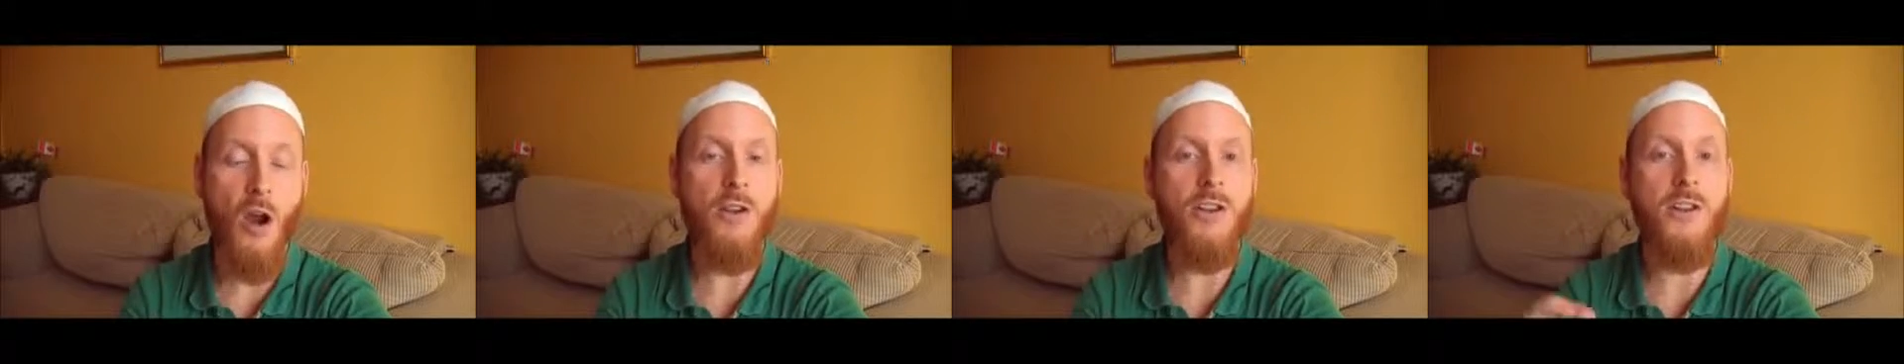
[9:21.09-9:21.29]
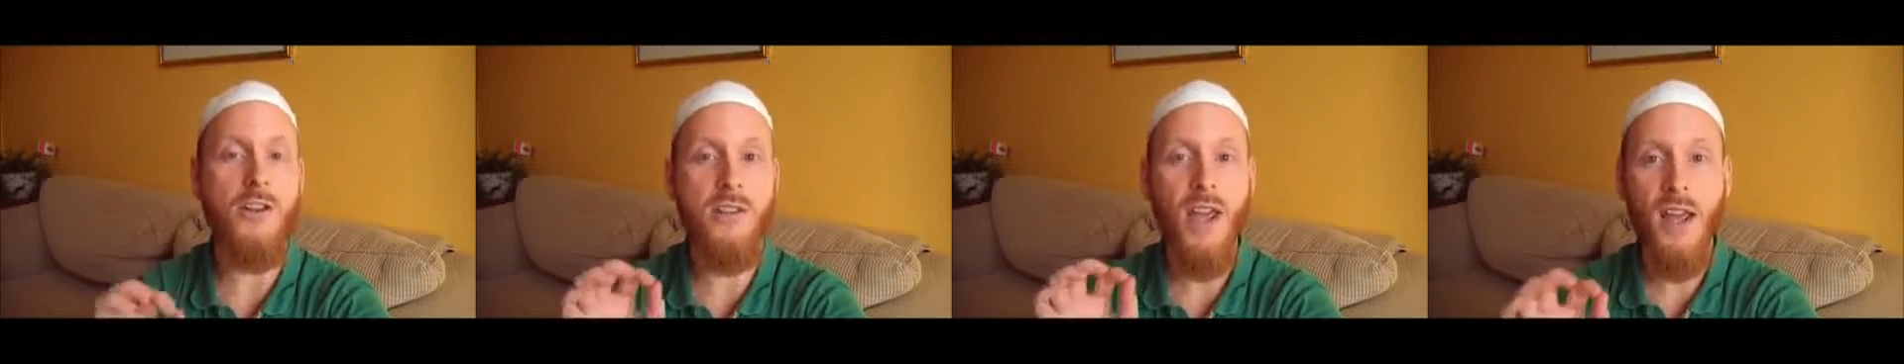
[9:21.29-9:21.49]

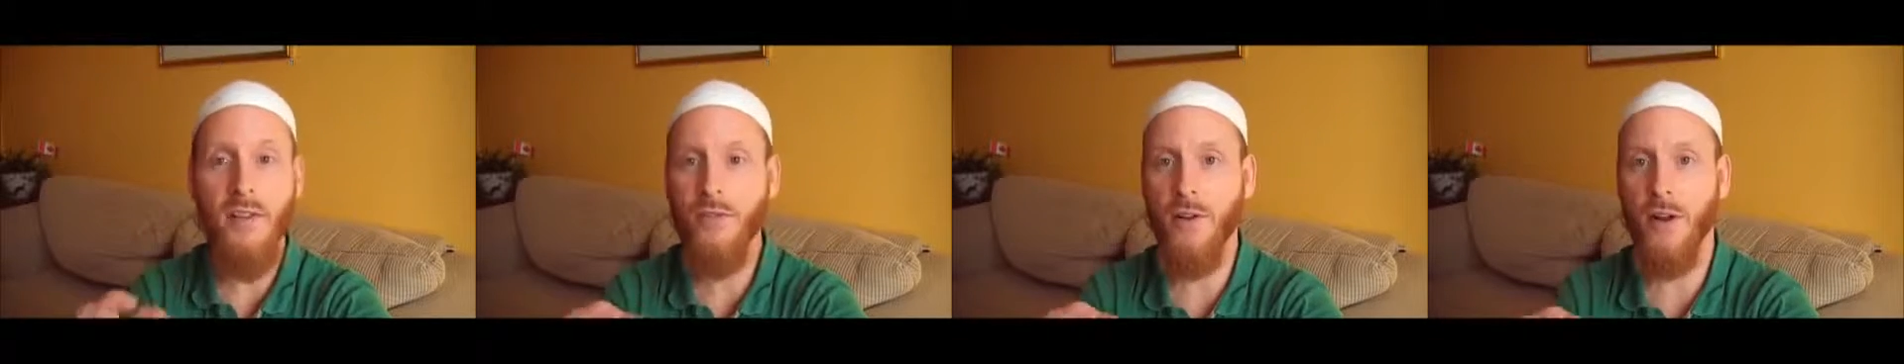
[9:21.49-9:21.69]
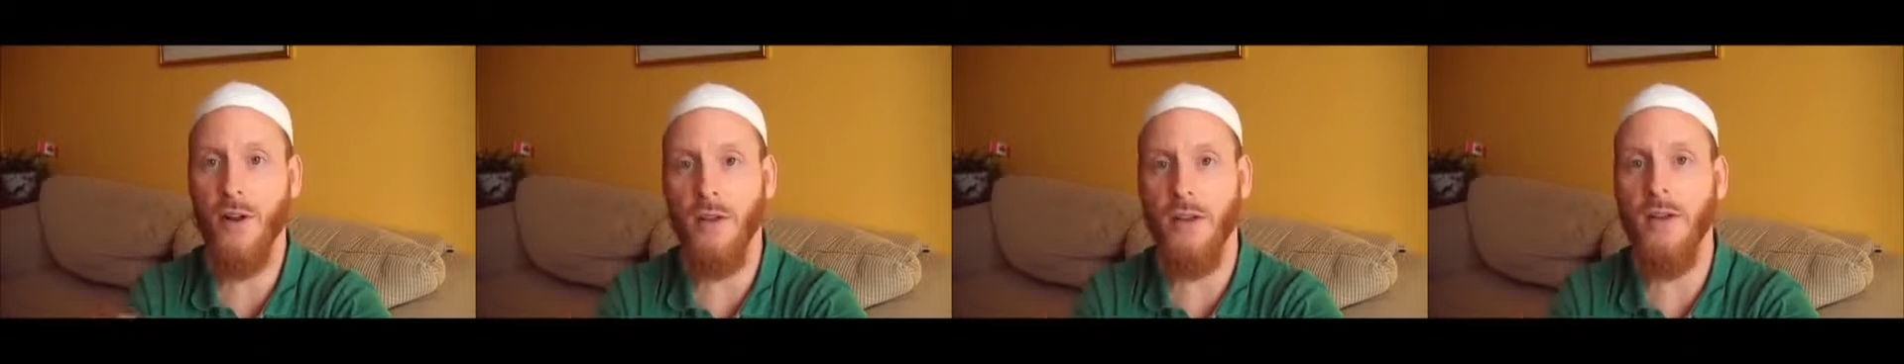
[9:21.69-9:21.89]
are
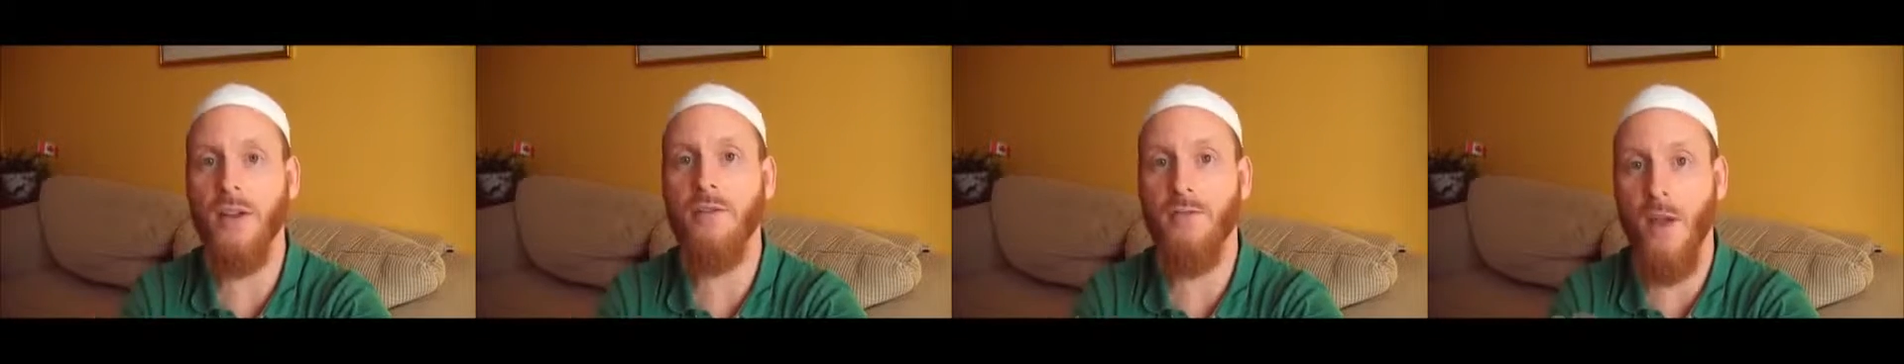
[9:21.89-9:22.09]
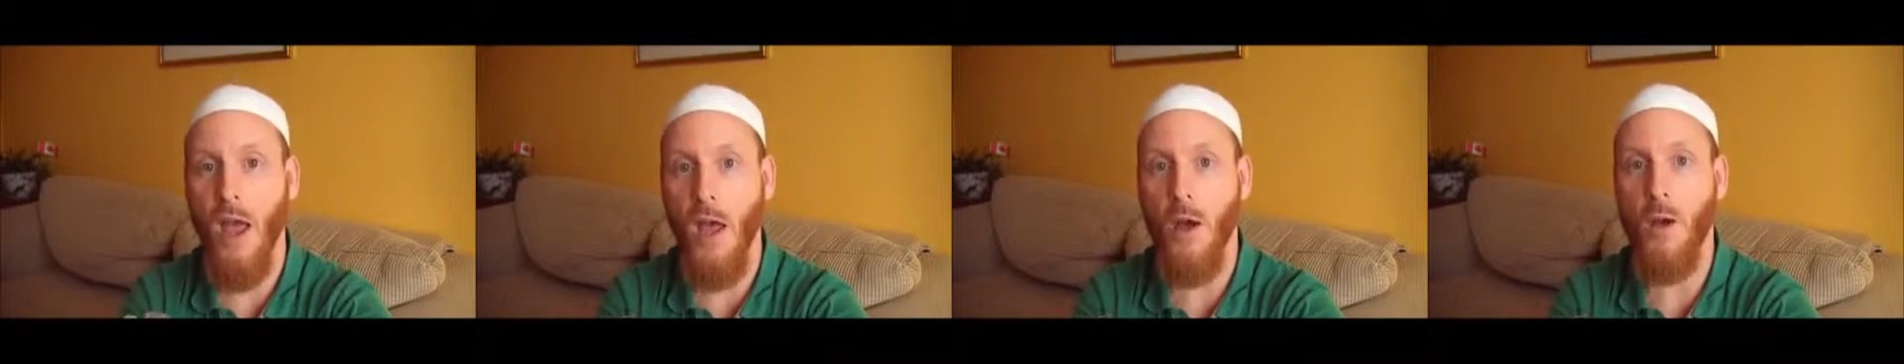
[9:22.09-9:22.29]

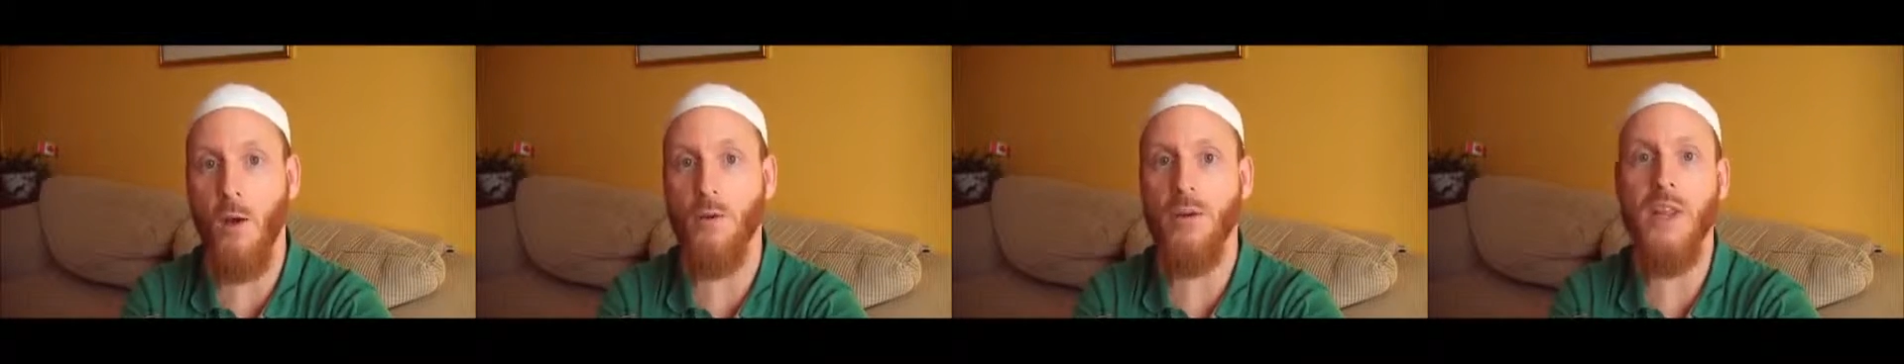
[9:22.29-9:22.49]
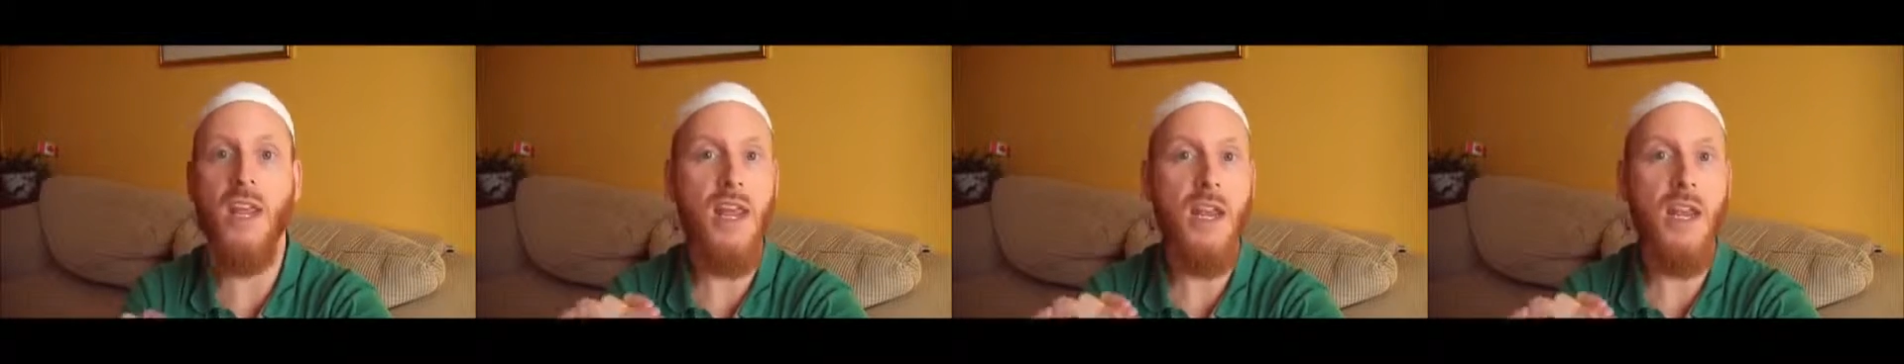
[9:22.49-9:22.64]
definitely found